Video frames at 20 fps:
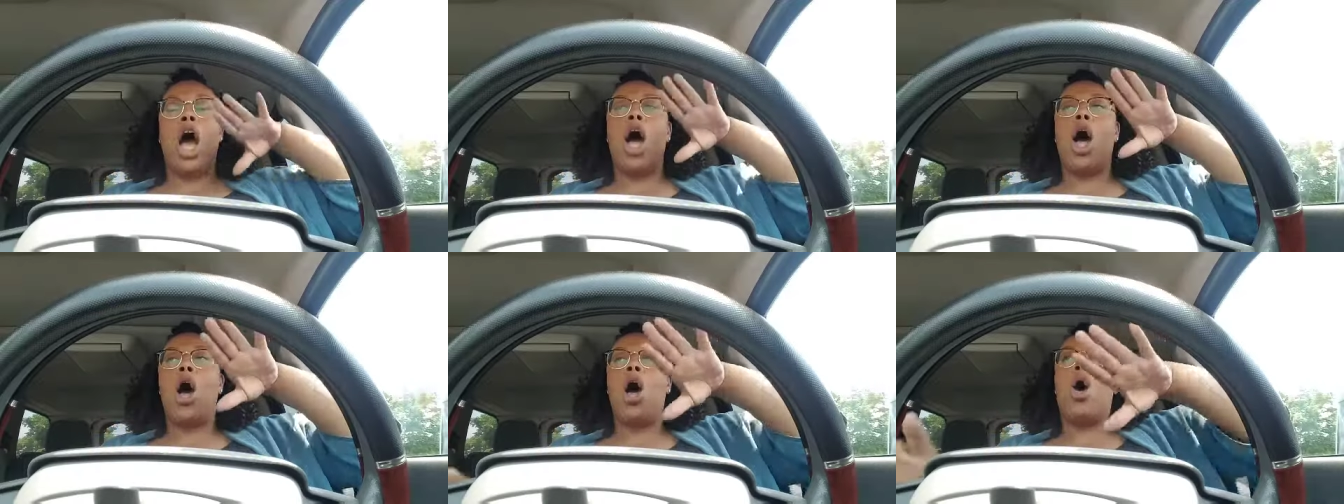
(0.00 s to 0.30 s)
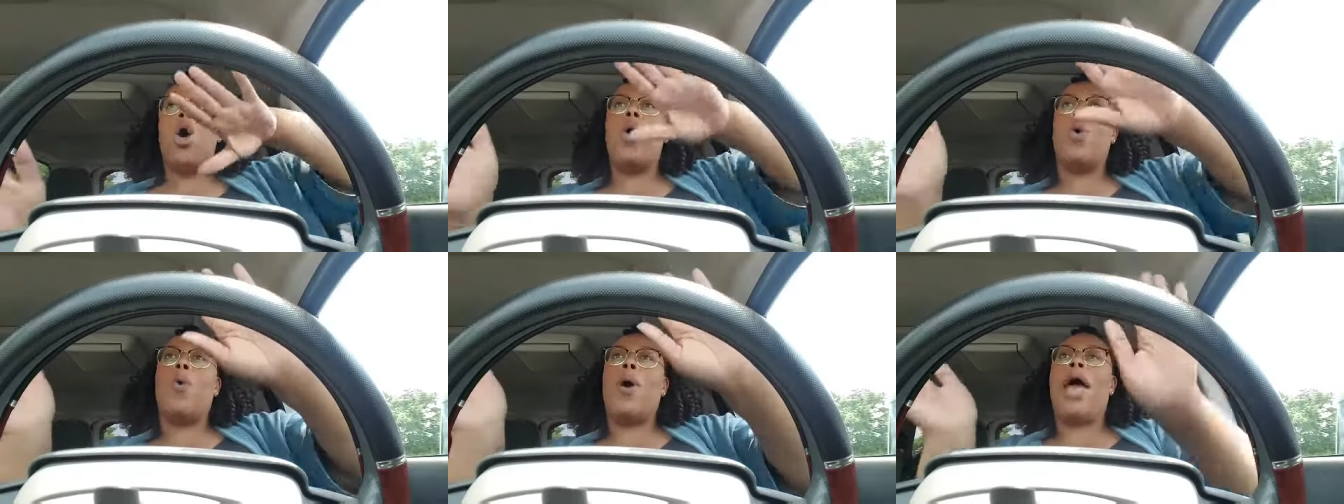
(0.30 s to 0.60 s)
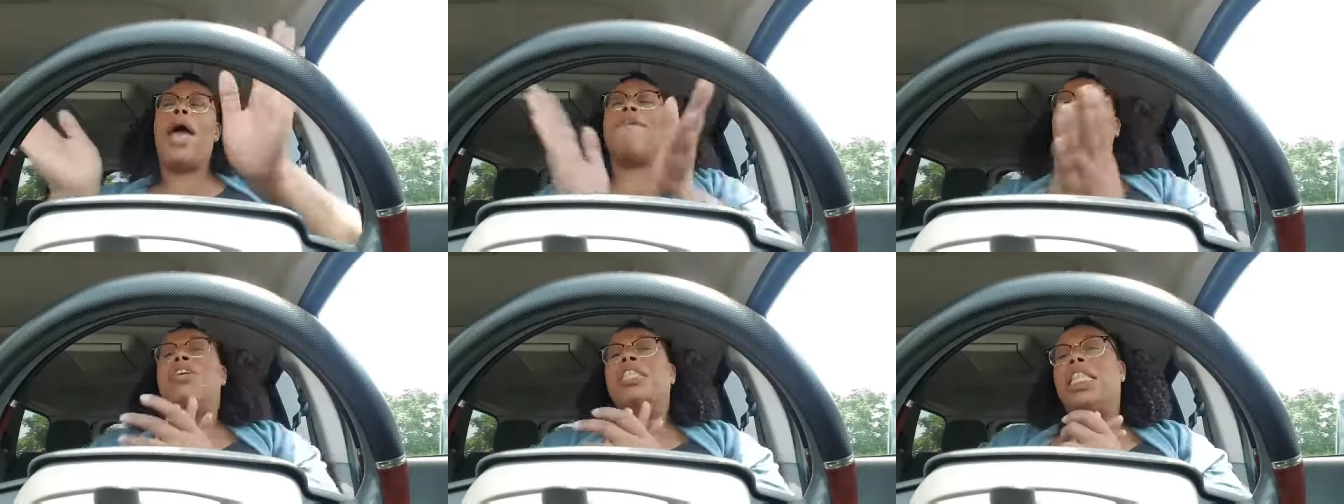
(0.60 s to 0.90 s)
Oh,
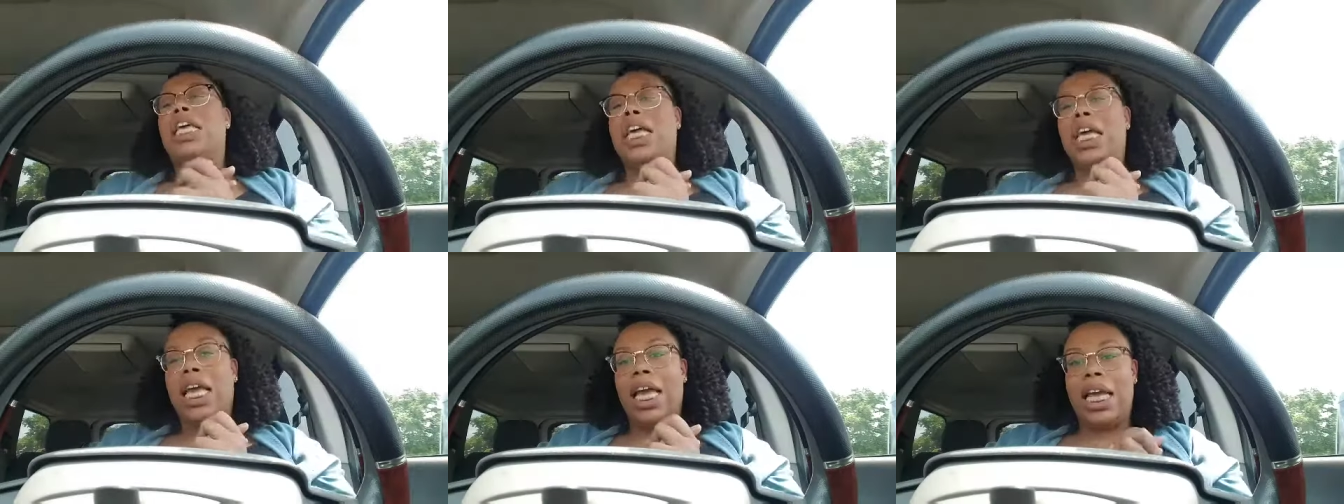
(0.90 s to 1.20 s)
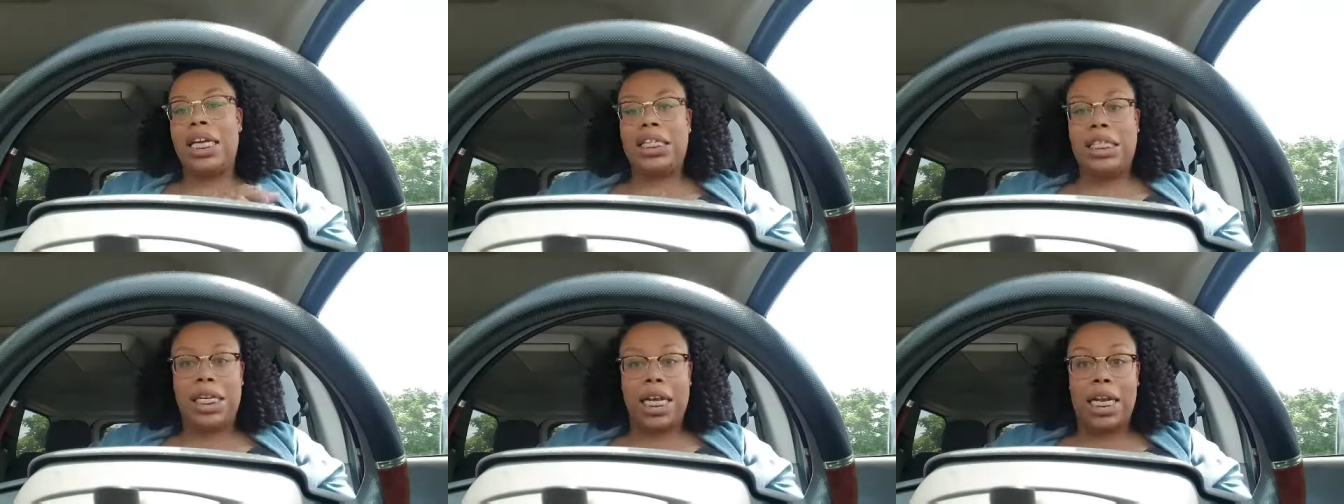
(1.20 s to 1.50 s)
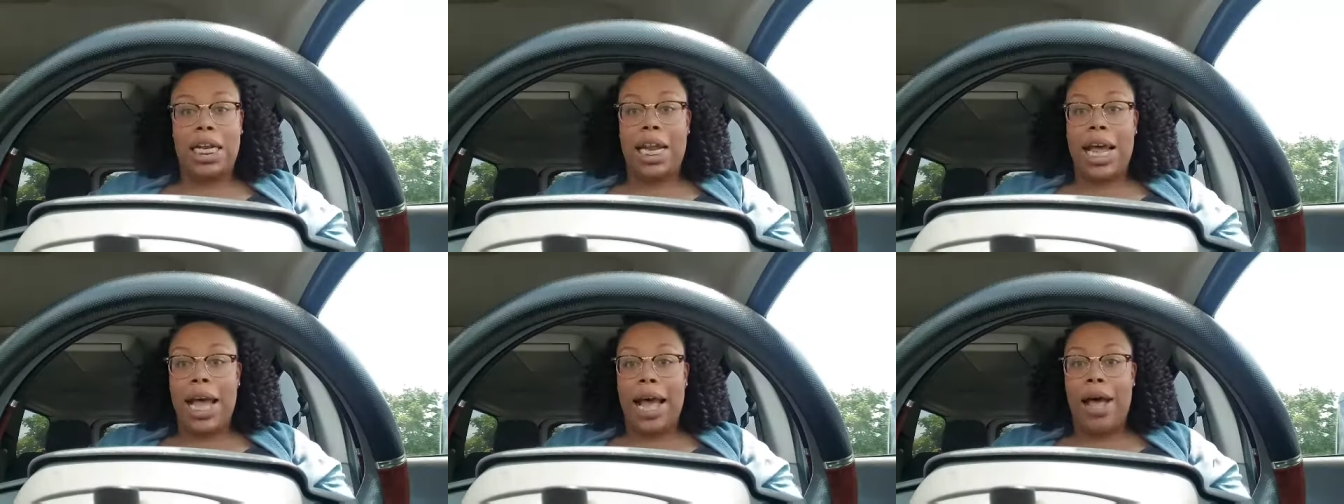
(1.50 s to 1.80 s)
everything getting
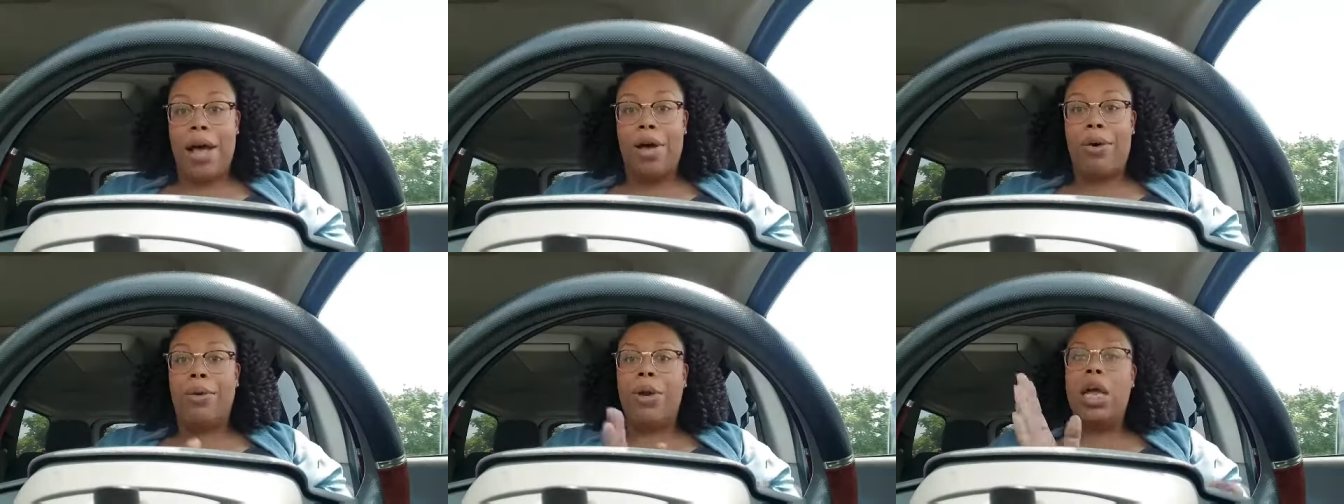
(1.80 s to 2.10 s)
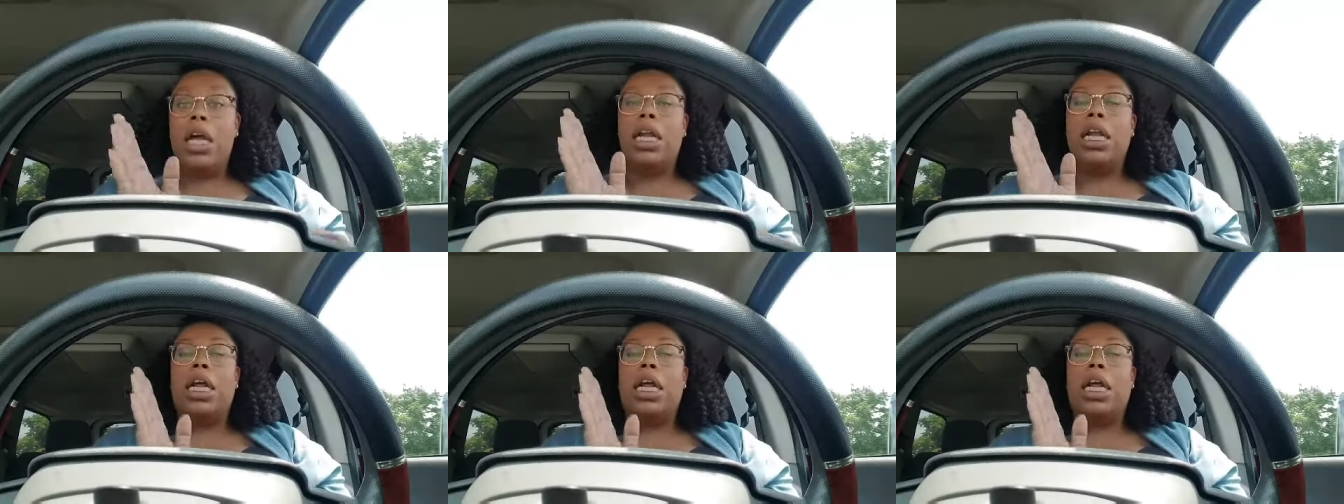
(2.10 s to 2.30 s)
shut down.